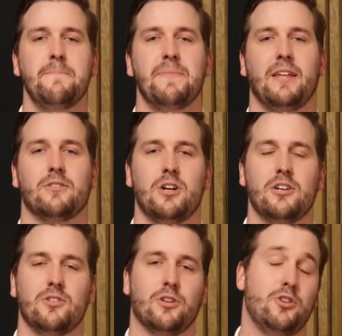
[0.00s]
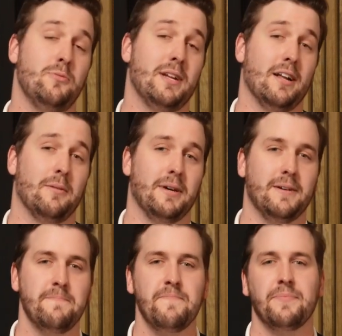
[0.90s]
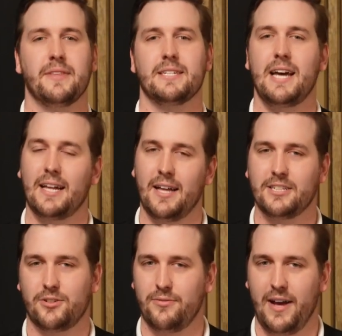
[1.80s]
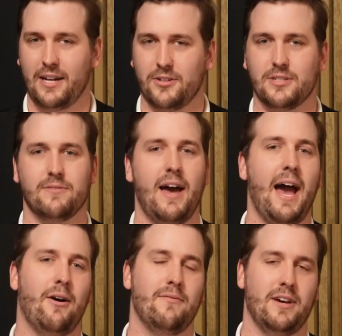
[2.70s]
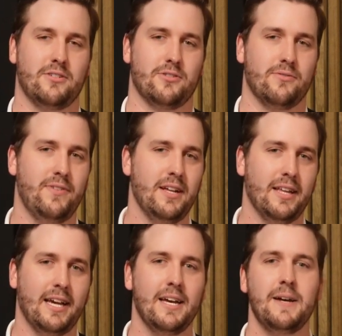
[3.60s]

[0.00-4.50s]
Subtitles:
and there's also the human element, the psychological factors of how investors are feeling.